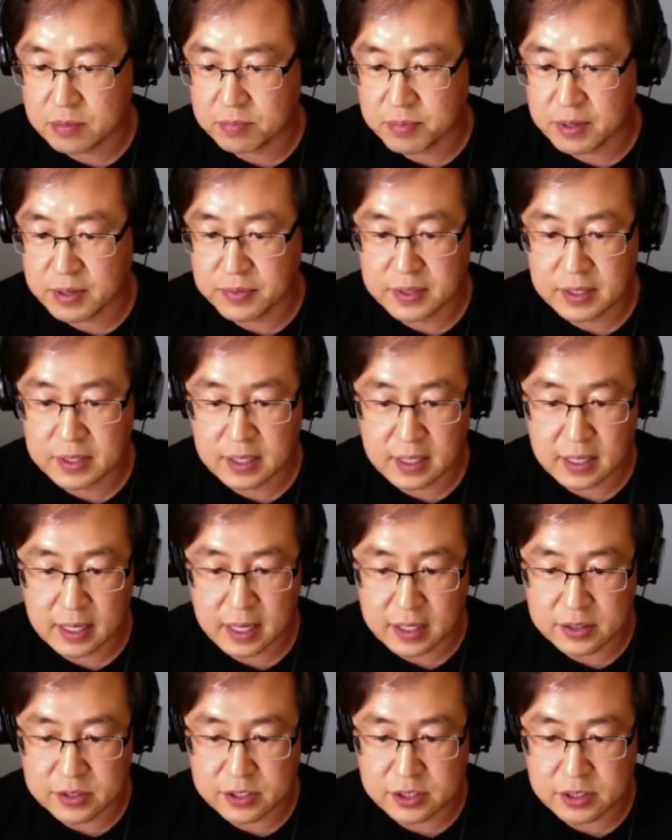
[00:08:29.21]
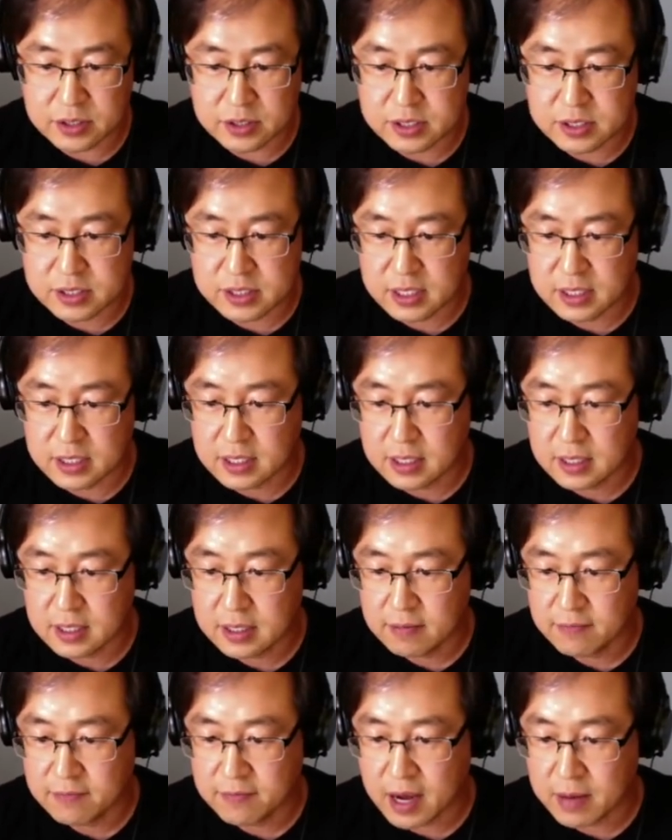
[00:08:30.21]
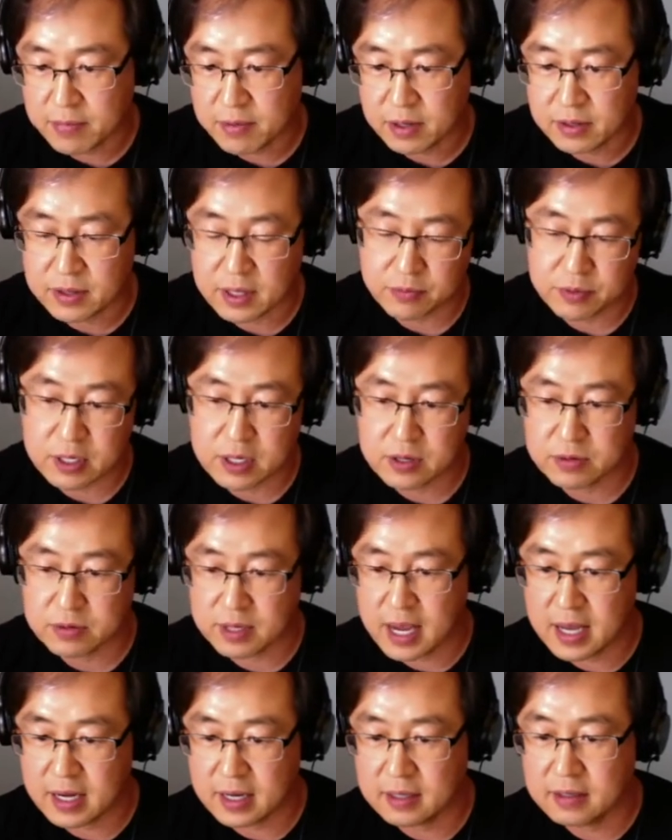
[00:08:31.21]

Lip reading: but the engineered silk fabric that we created